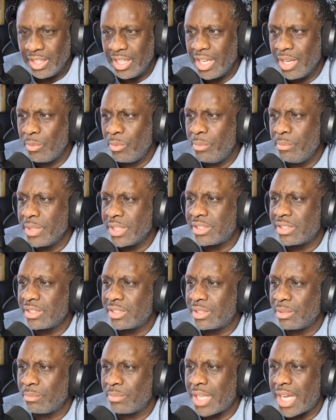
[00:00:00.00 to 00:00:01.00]
Yeah, we're
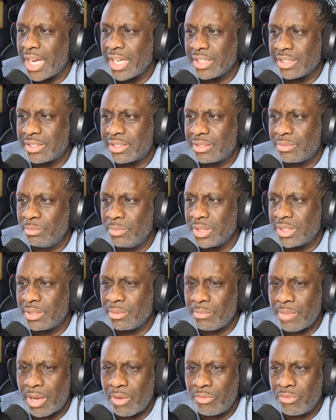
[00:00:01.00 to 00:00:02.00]
missing some likes.
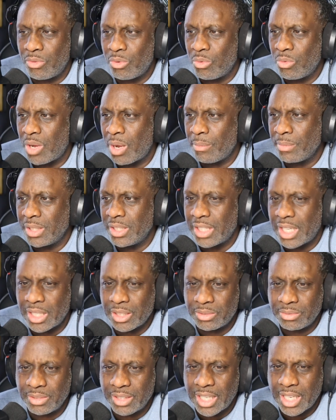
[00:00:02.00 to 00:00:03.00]
Missing about 4. How many
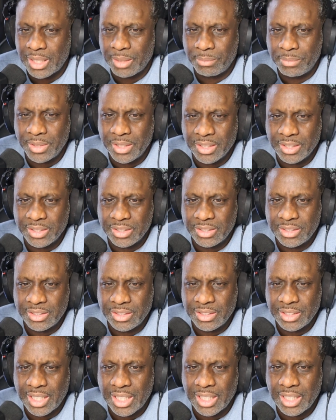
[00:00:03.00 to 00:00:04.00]
likes we got up here?
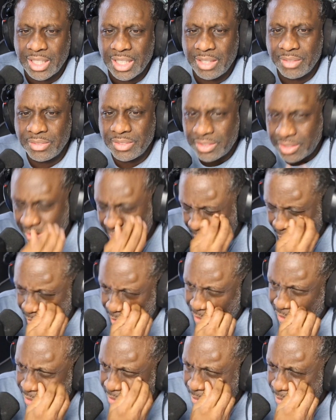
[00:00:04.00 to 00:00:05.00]
We got 11. Yeah,
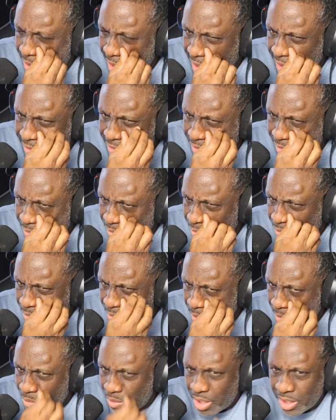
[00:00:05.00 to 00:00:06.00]
we need some likes.
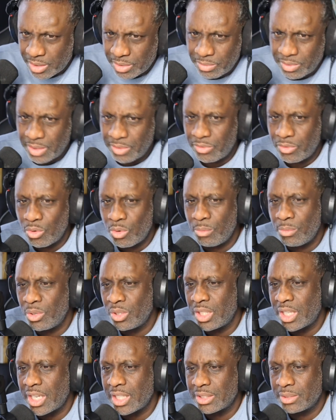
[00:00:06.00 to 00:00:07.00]
Some people watching need 4
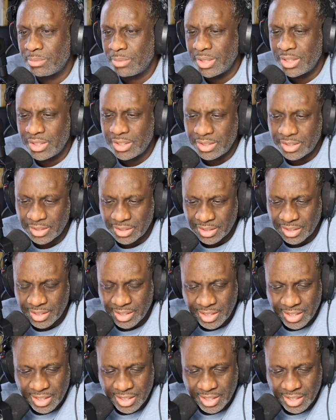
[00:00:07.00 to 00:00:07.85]
more likes, please.